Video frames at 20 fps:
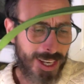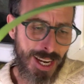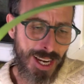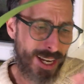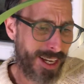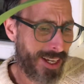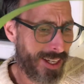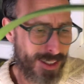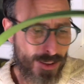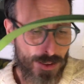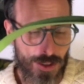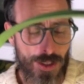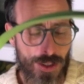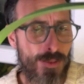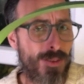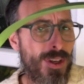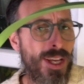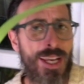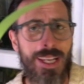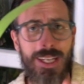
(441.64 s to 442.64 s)
I don't know.
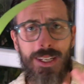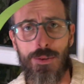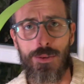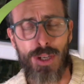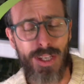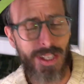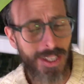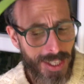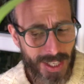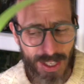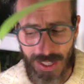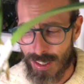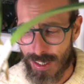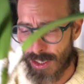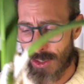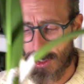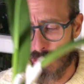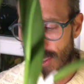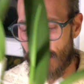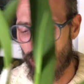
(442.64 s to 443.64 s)
Anyway,
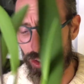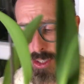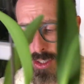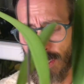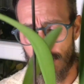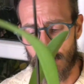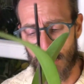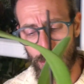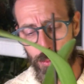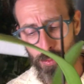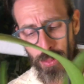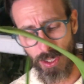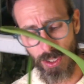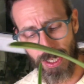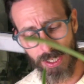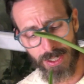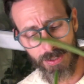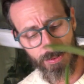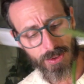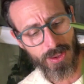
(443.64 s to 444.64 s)
that's just general
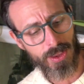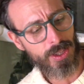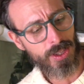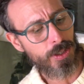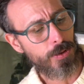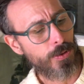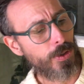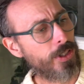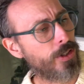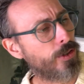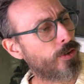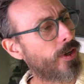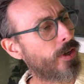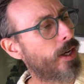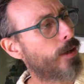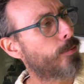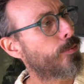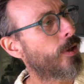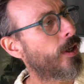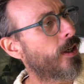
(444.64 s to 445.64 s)
plant theory
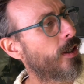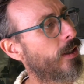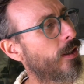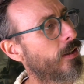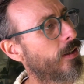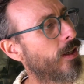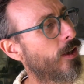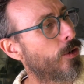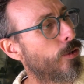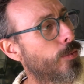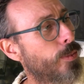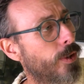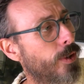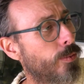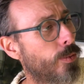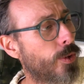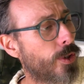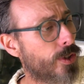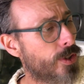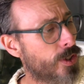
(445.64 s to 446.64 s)
crap. I hope it
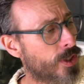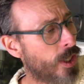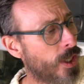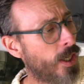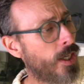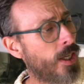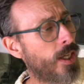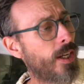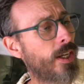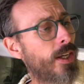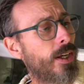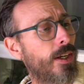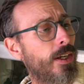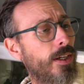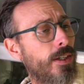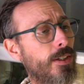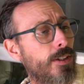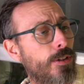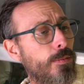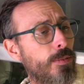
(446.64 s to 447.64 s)
works
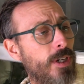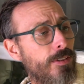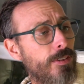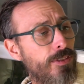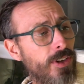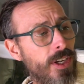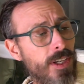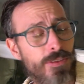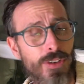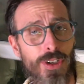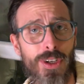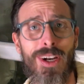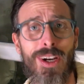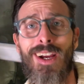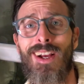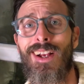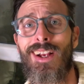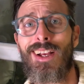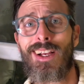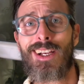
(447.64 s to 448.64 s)
to my
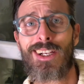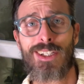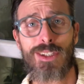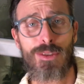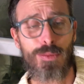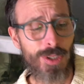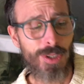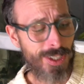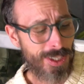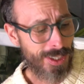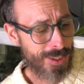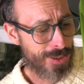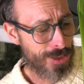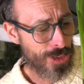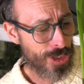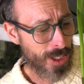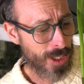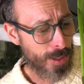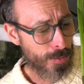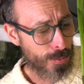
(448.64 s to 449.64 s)
favor, because we did
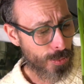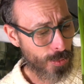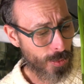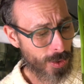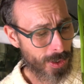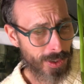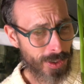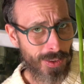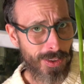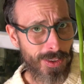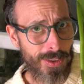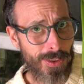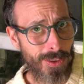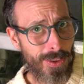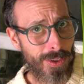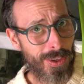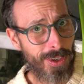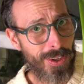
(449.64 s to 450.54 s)
chop one of the